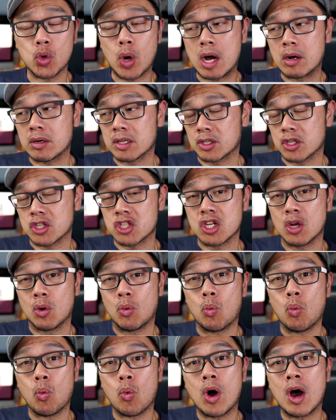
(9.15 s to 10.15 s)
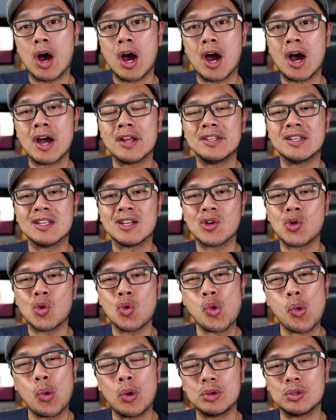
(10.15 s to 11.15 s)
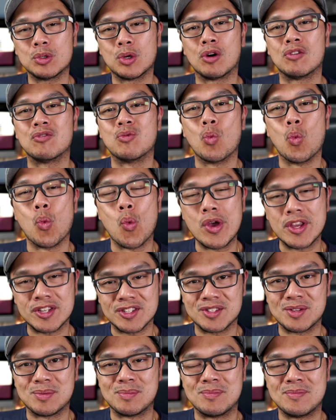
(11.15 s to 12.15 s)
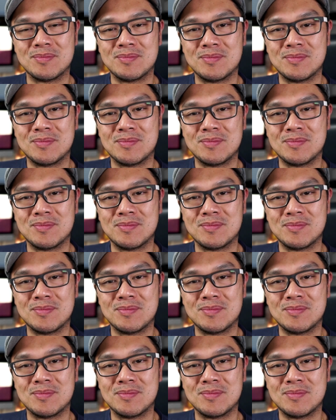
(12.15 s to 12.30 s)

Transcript: I would like to share one quote of wisdom.